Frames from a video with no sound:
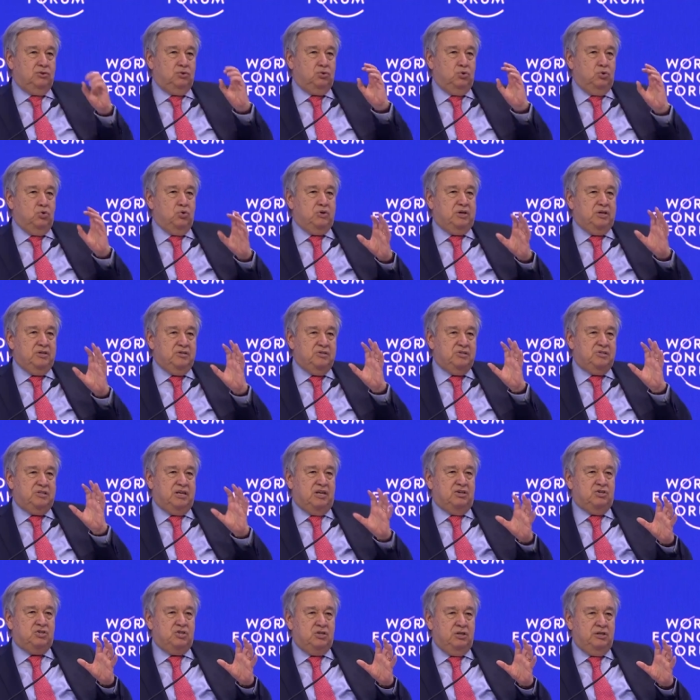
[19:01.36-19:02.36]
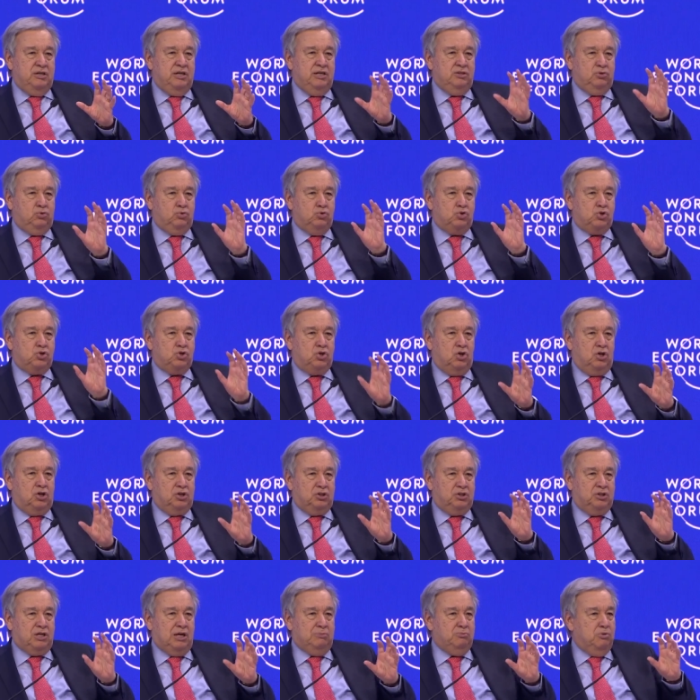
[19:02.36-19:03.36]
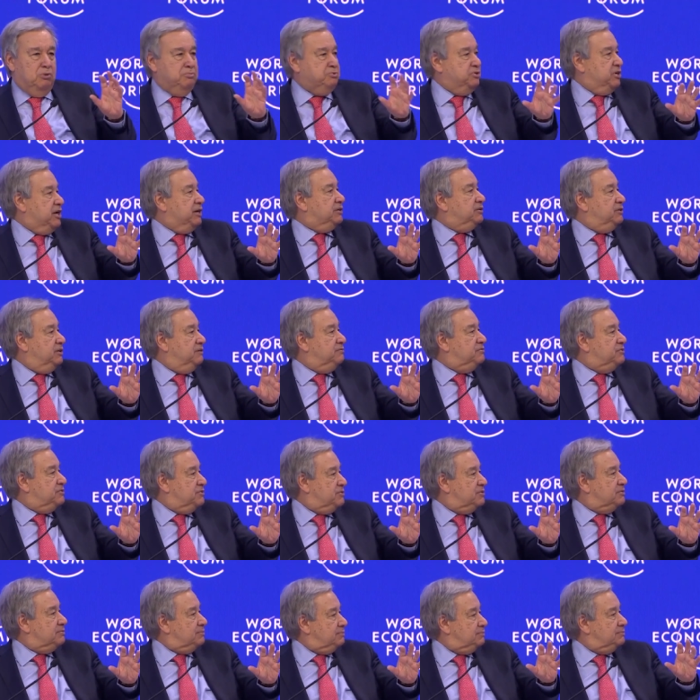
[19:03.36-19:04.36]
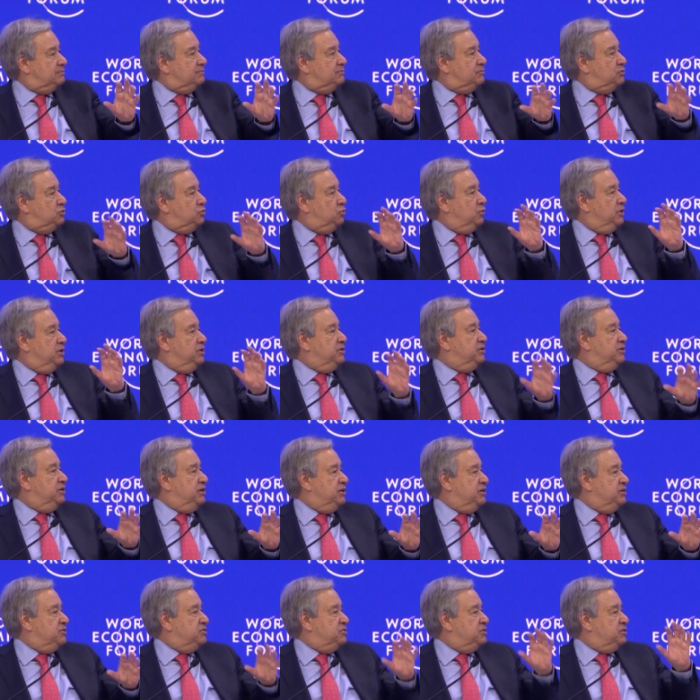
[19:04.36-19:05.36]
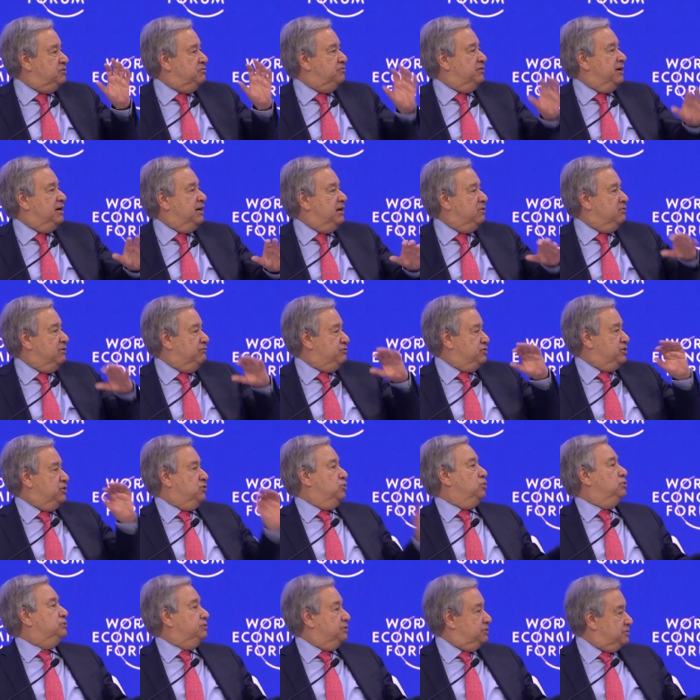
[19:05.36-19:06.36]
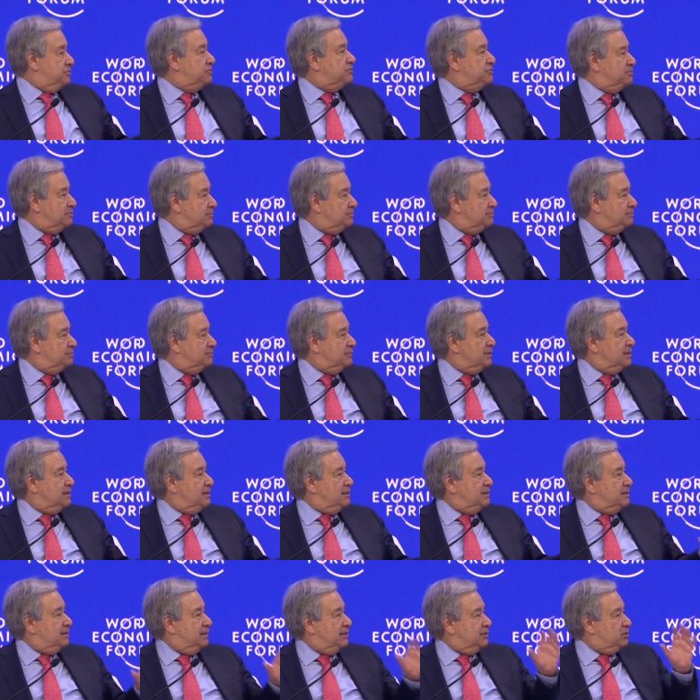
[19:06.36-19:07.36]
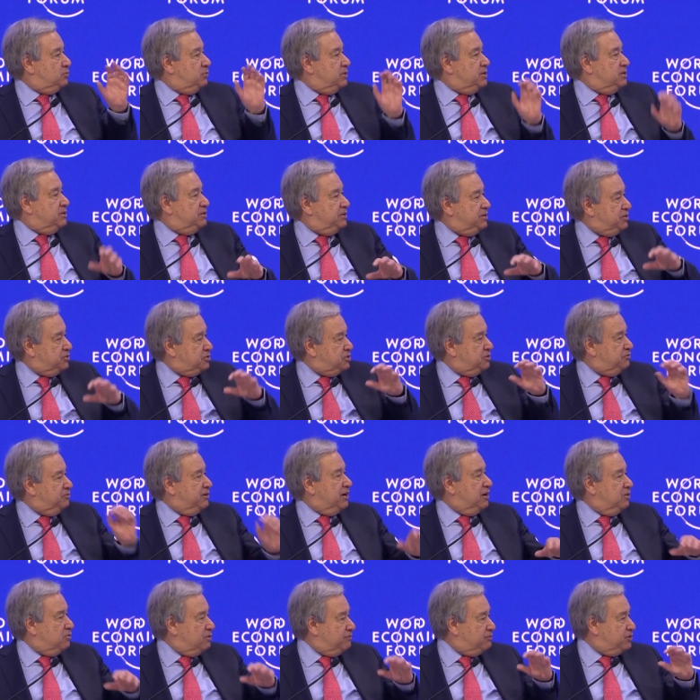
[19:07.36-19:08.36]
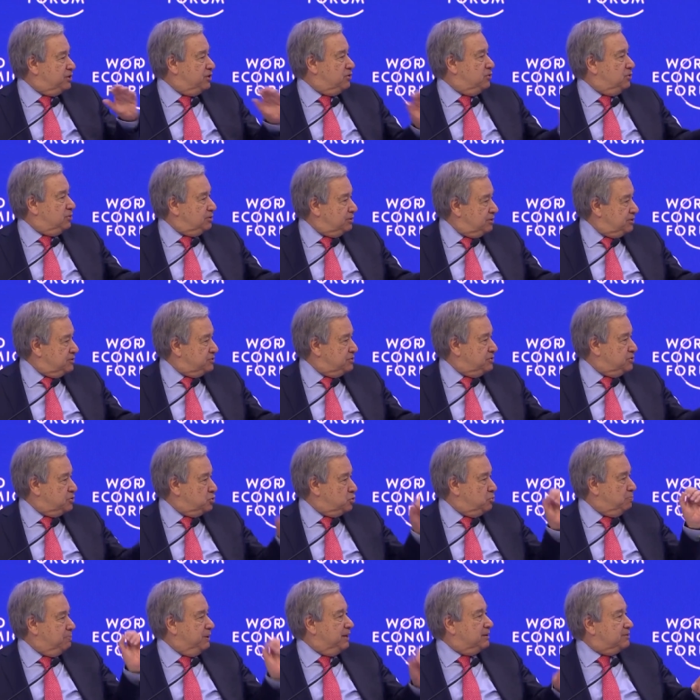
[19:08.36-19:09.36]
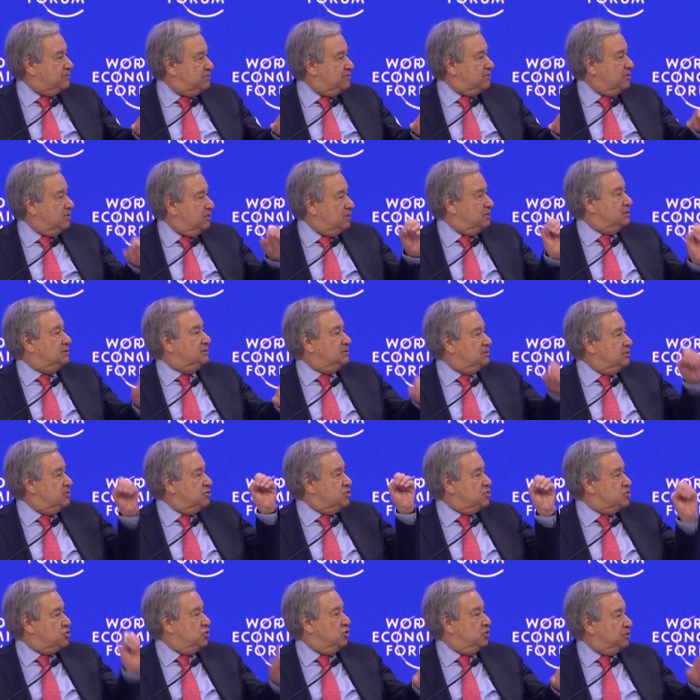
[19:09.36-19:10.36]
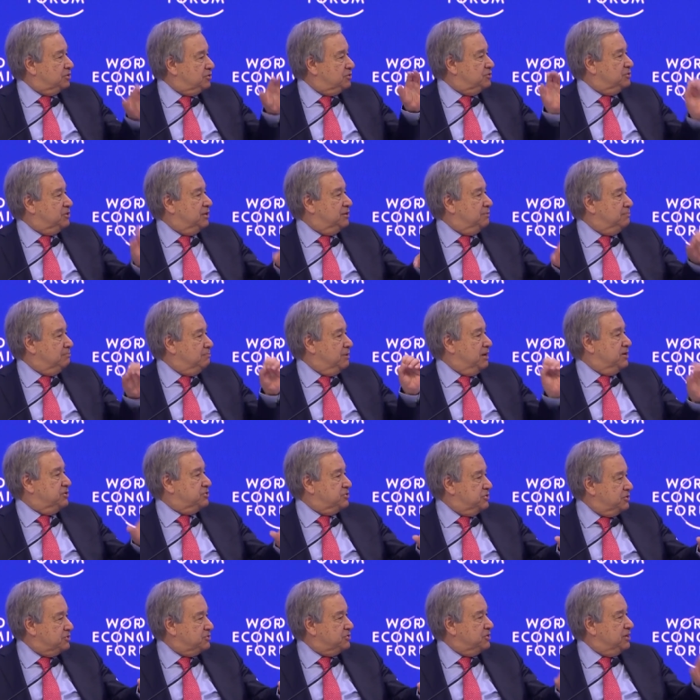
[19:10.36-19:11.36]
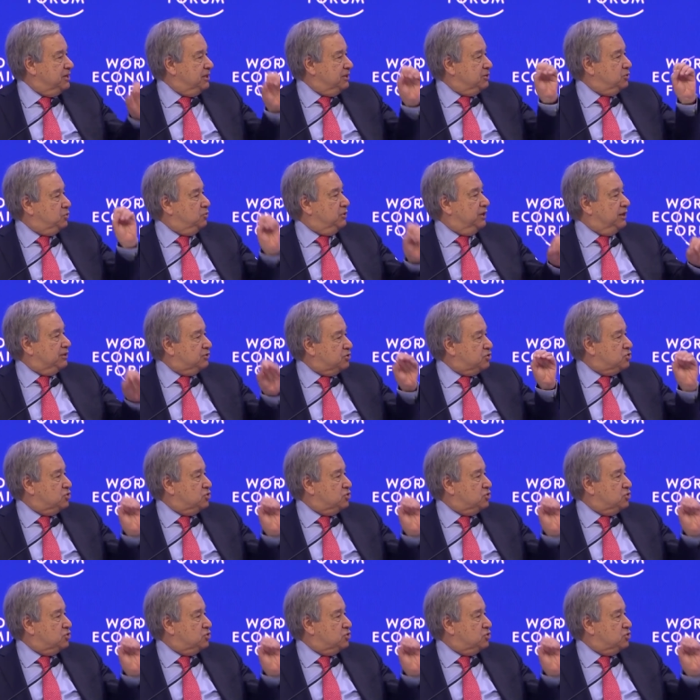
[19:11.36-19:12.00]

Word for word: to look essentially into short-term objectives, to increase the value of shareholders. And to increase the value of shareholders is to bet on short-term measures to get